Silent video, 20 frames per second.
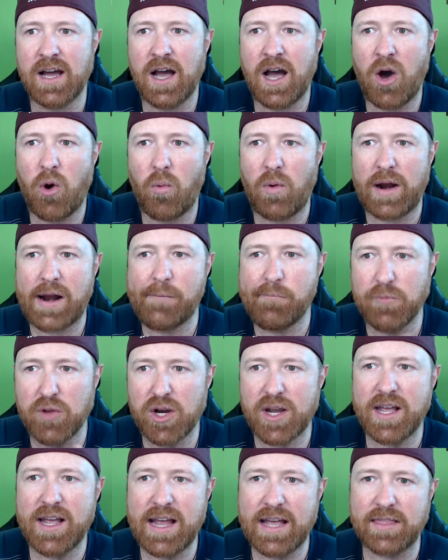when I'm
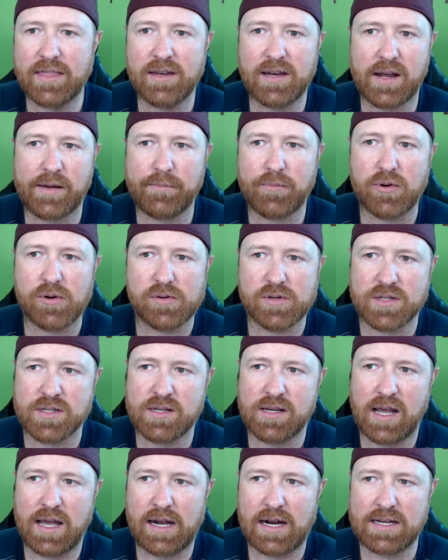looking at the numbers,
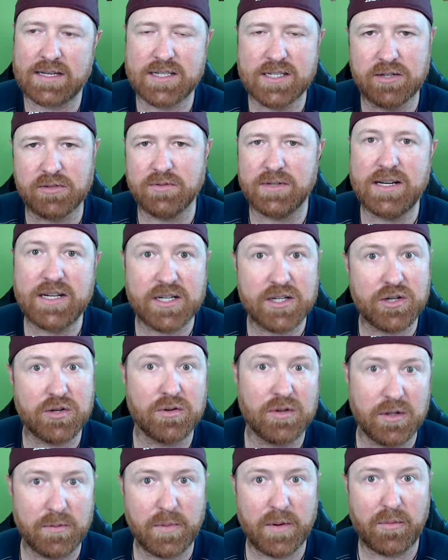and I still need to do a
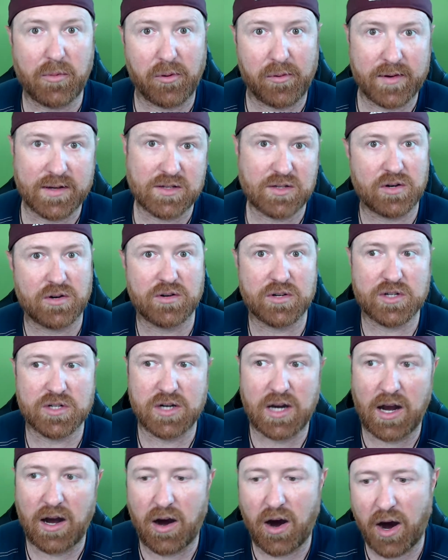little bit more research
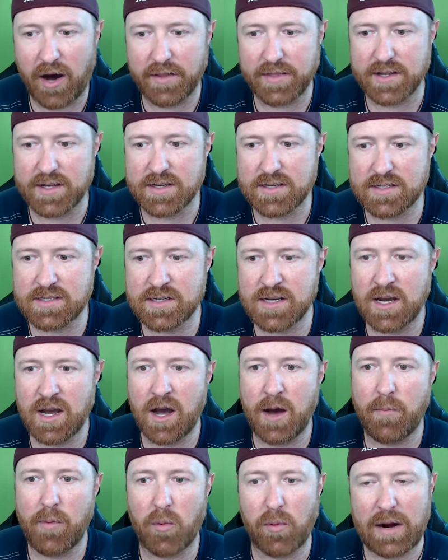on this,
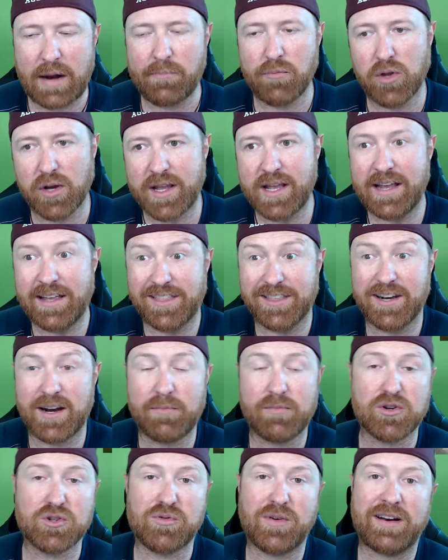but when I'm looking at the
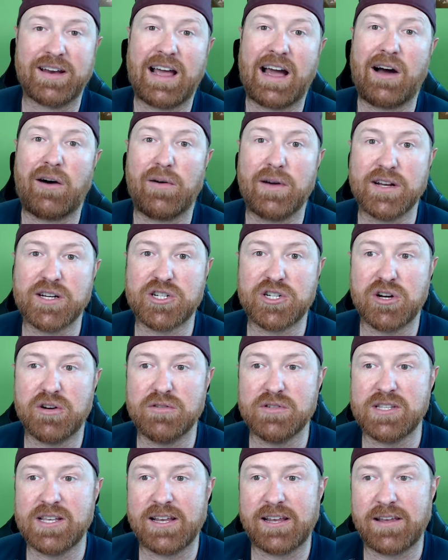numbers right now, it
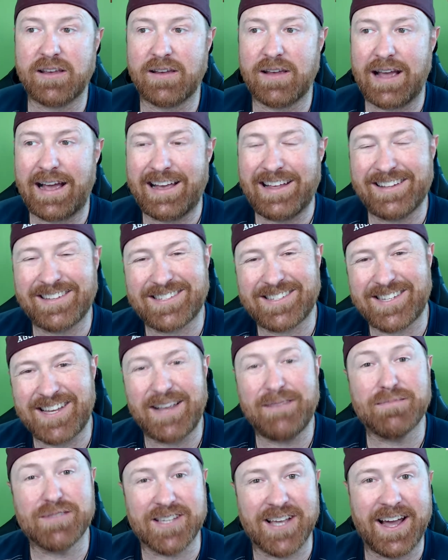shows that it
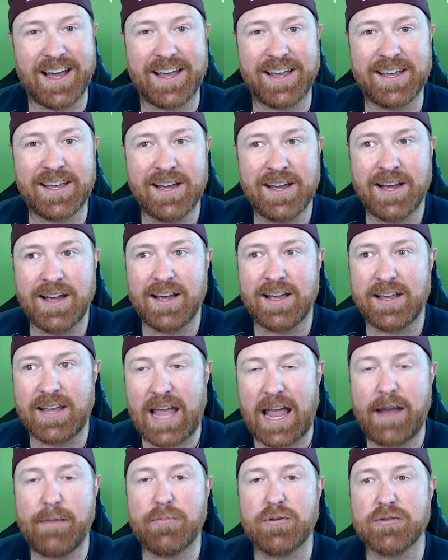seems like
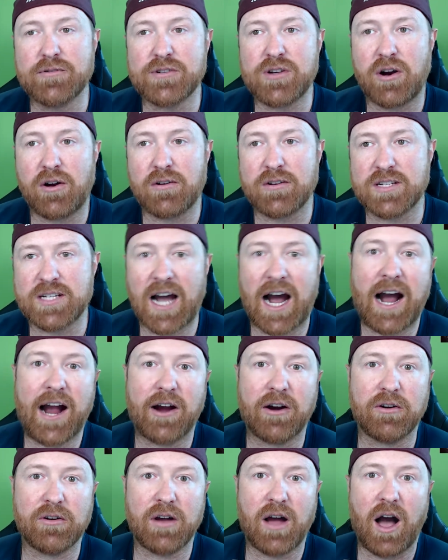gamers are
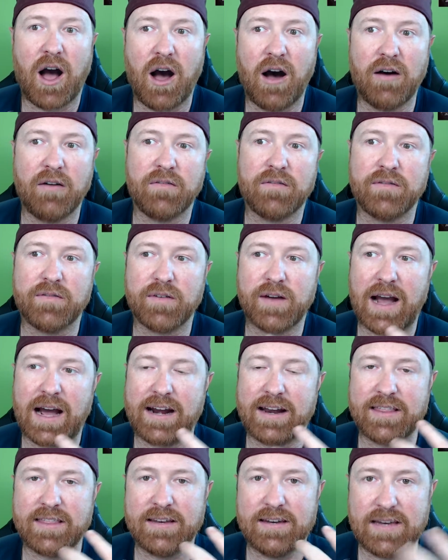tired of kind
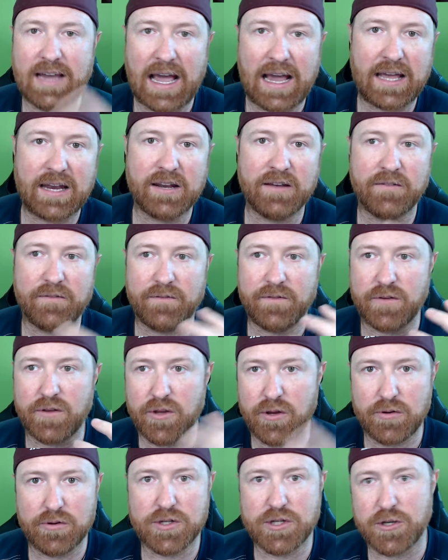of the negative
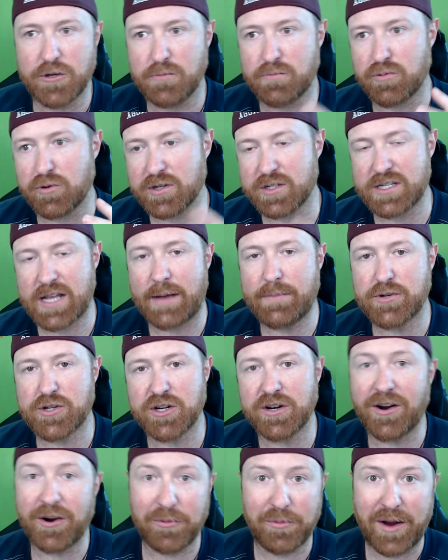YouTube
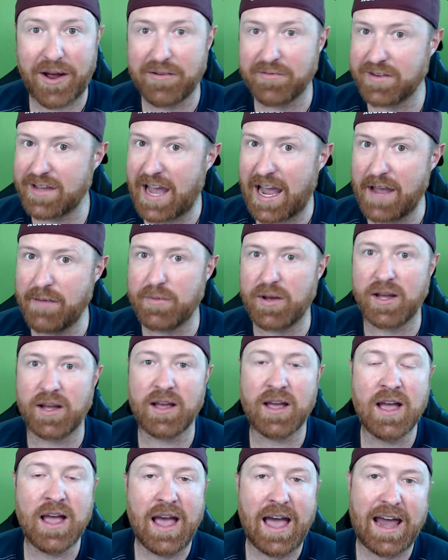perception around gaming.
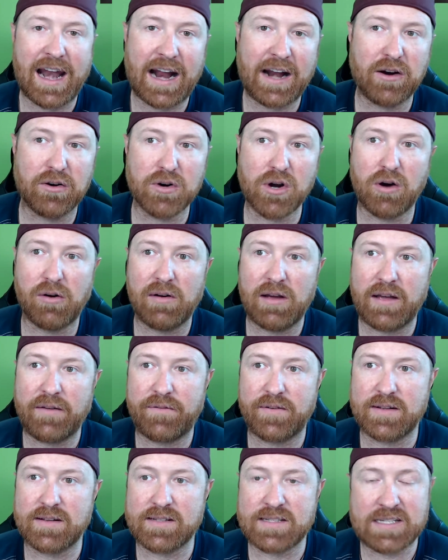And I don't know if
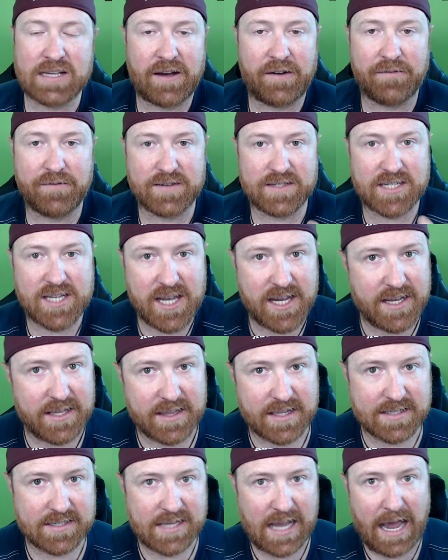it's a fatigue
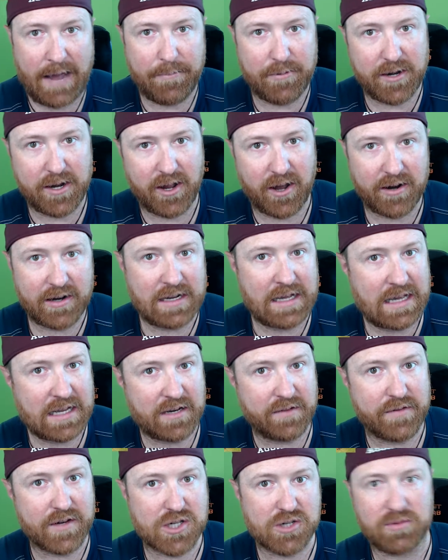that's happening on an
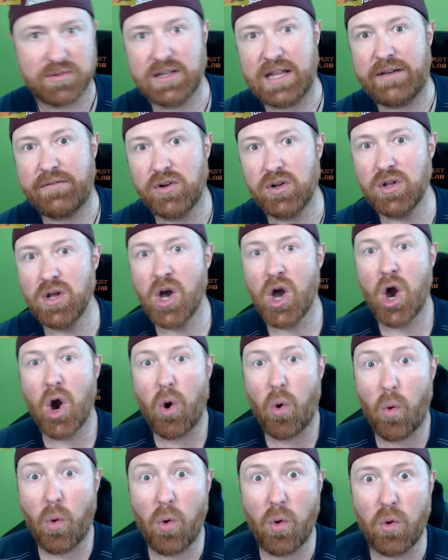individual level,
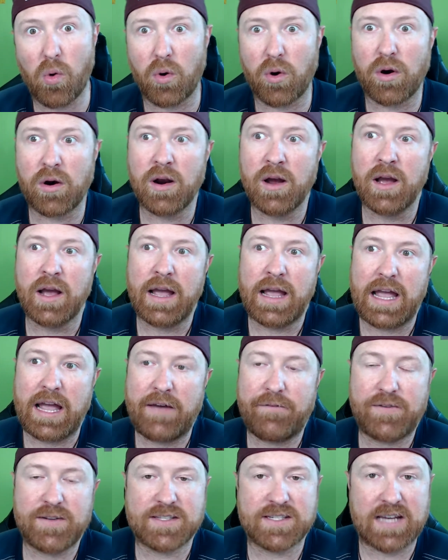or
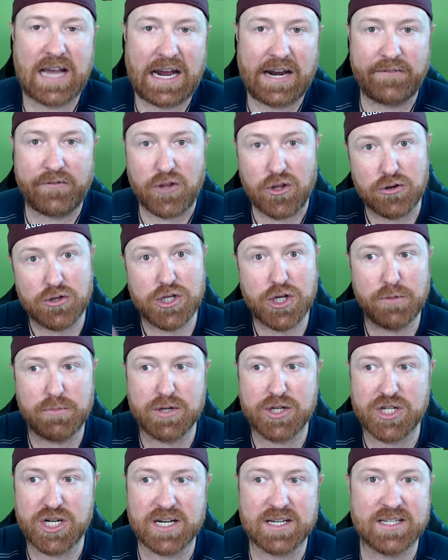if it's kind of YouTube
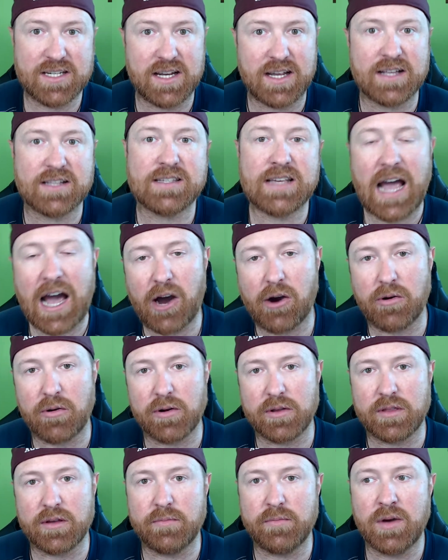adjusting its
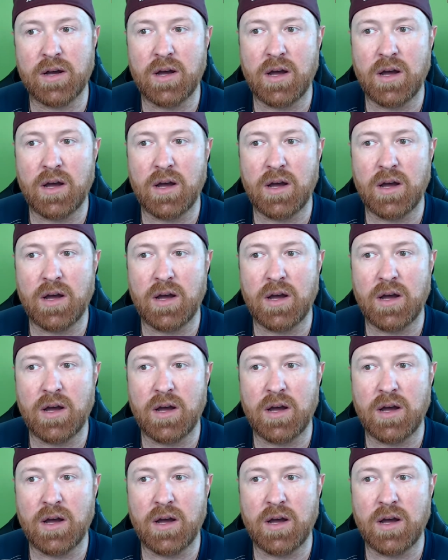algorithm